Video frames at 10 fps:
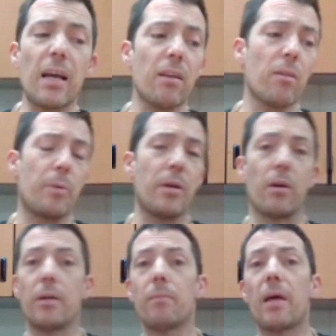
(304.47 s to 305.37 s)
of the
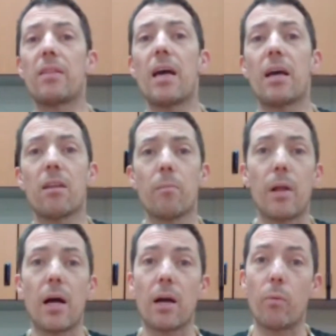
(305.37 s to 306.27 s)
period, at the end of the
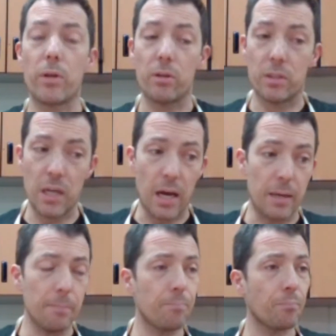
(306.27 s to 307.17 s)
block, when you're
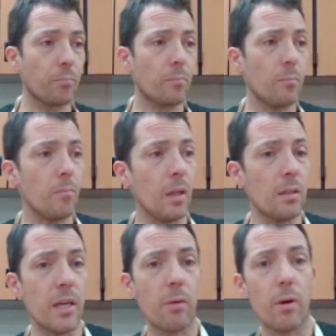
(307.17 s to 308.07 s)
done,
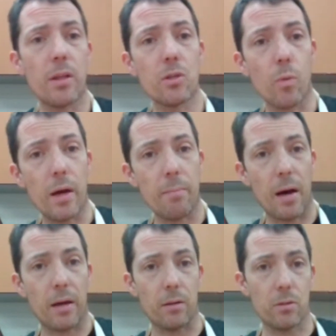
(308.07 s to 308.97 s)
take one of these white
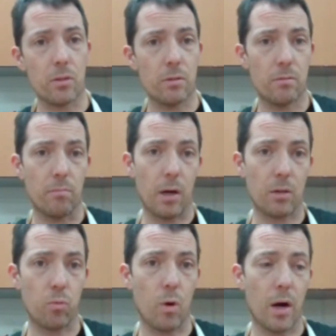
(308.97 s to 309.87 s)
bottles,
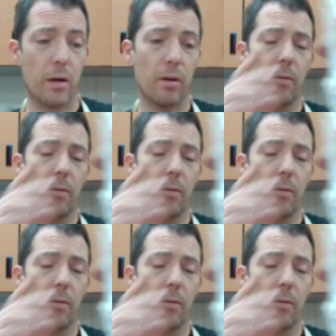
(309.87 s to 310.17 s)
marked water,